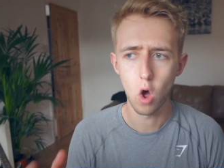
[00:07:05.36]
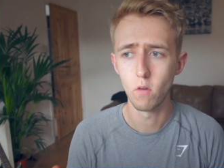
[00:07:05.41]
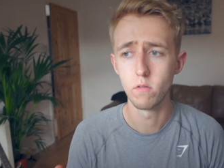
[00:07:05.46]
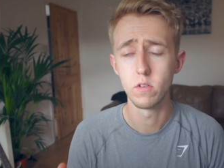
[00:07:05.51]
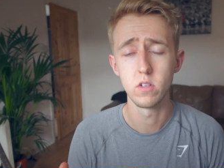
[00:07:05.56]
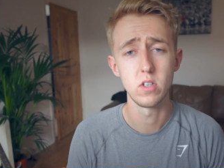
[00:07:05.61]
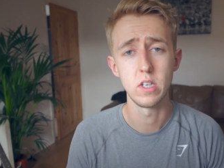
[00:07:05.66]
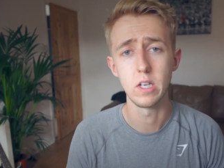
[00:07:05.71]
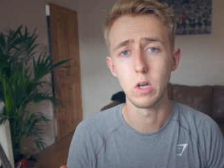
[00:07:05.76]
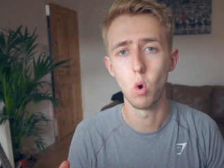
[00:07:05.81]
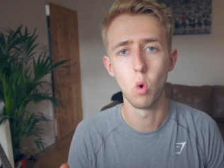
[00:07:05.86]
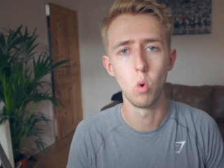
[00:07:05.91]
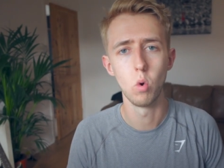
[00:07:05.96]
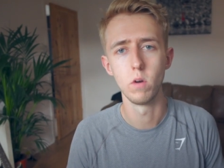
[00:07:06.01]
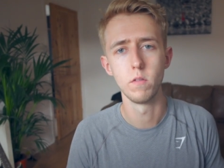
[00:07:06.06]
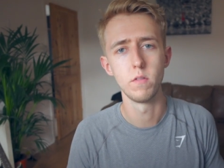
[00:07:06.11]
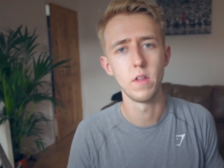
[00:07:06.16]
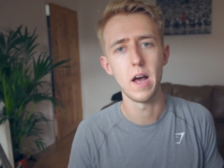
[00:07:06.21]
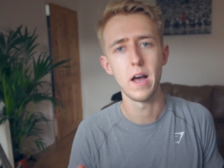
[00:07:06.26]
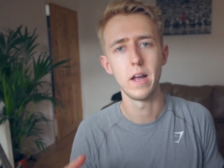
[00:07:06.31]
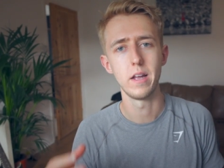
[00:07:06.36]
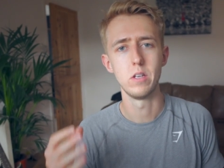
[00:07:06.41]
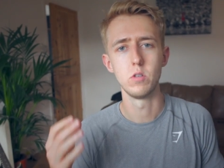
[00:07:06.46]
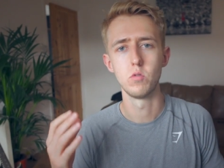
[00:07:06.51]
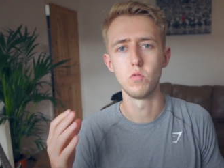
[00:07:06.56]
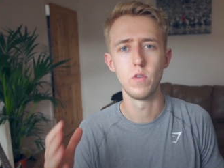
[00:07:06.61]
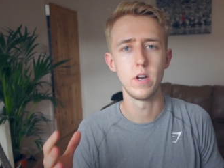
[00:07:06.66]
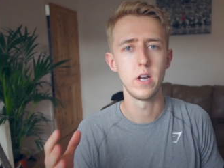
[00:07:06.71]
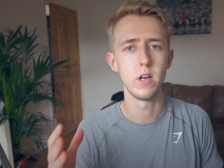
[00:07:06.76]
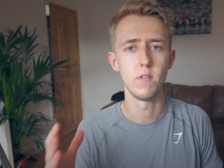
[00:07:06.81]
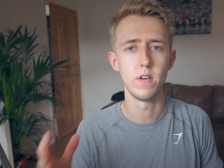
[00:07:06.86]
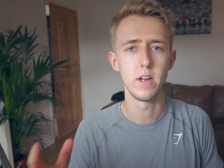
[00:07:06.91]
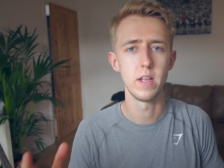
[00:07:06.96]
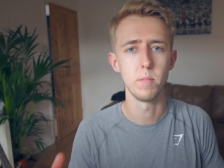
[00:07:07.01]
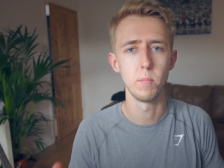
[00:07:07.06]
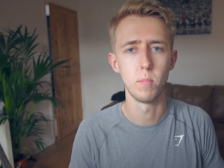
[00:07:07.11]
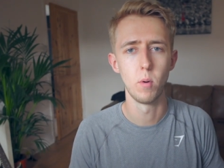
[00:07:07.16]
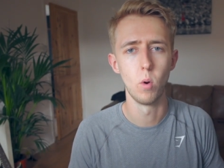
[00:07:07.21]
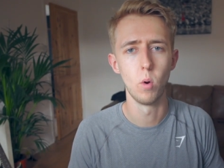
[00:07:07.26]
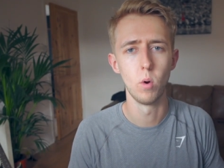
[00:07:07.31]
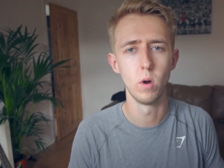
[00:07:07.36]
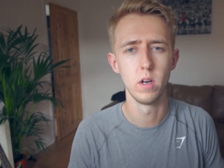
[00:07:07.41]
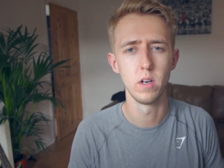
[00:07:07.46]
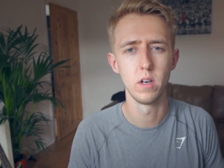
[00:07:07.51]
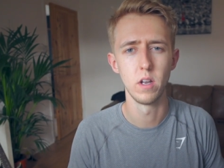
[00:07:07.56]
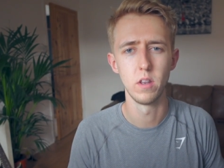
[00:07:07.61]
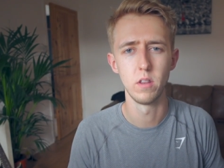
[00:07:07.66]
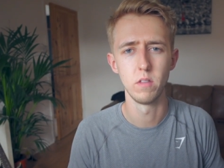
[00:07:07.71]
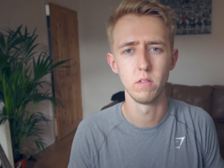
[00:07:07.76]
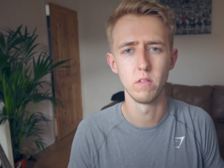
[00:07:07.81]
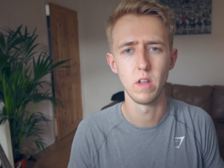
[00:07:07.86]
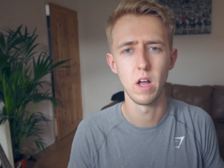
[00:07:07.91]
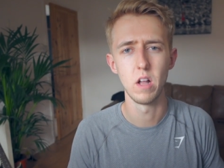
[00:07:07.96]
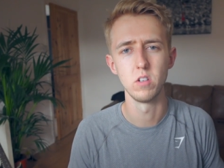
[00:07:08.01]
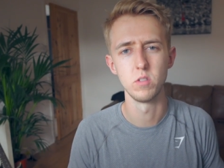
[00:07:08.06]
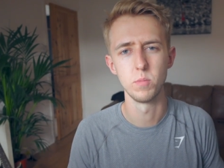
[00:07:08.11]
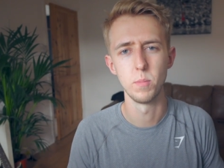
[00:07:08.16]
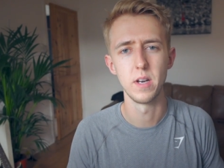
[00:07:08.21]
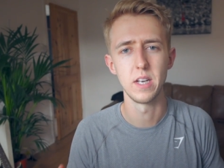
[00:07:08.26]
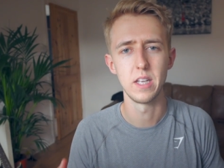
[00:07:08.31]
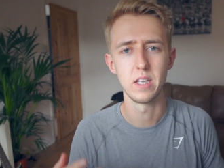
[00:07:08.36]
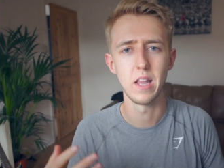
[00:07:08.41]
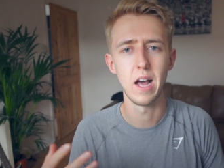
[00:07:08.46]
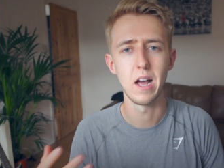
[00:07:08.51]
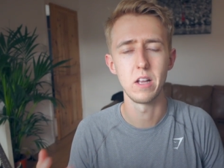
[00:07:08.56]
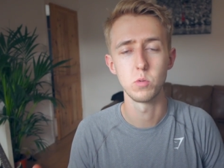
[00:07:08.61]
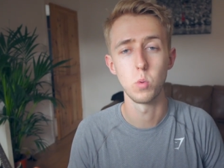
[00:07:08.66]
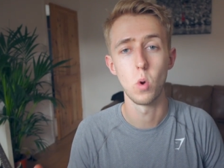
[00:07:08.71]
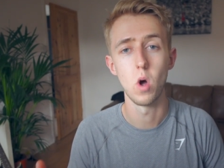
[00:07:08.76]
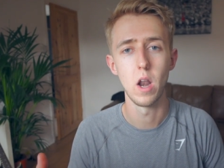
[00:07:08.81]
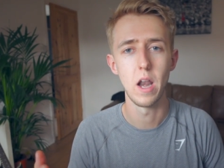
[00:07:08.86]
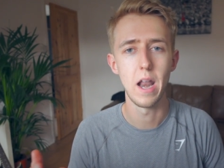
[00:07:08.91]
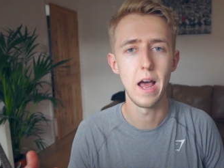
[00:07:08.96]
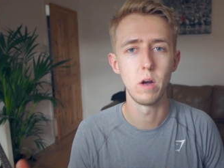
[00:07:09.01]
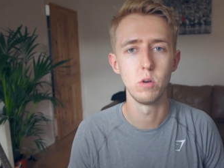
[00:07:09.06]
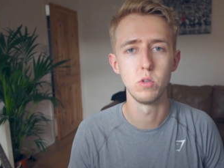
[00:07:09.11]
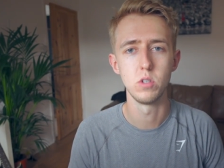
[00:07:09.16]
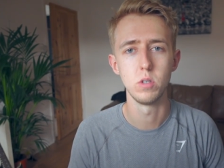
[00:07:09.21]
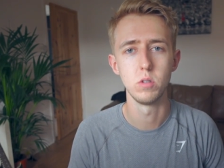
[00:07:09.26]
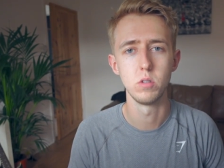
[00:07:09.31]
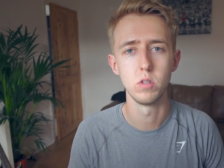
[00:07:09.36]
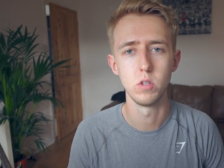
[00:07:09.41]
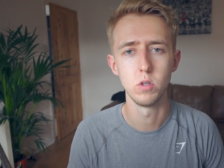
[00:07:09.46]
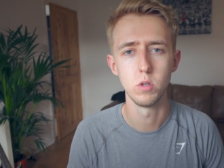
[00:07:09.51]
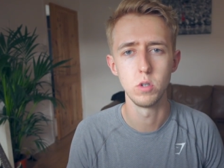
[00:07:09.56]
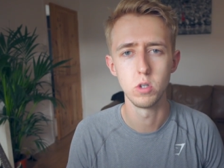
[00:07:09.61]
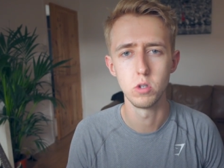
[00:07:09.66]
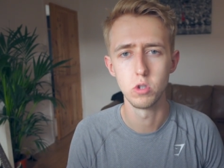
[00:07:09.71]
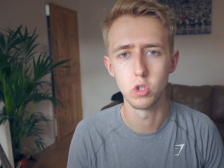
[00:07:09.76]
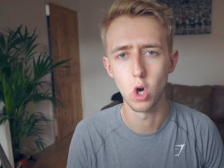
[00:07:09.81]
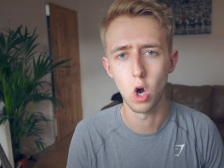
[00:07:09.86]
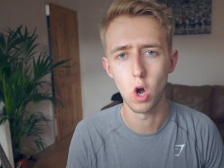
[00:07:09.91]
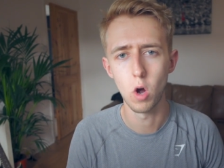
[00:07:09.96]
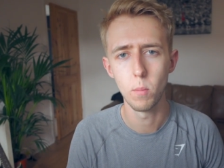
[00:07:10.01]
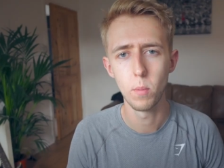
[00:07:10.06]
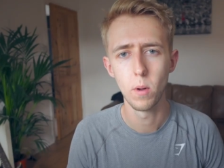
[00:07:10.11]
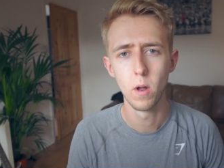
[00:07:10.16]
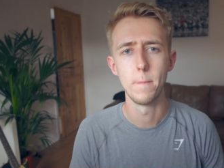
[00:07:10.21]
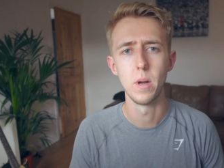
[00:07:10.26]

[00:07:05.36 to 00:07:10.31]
Obviously, all of that is really, really important, and ultimately that's what allows you to do your job.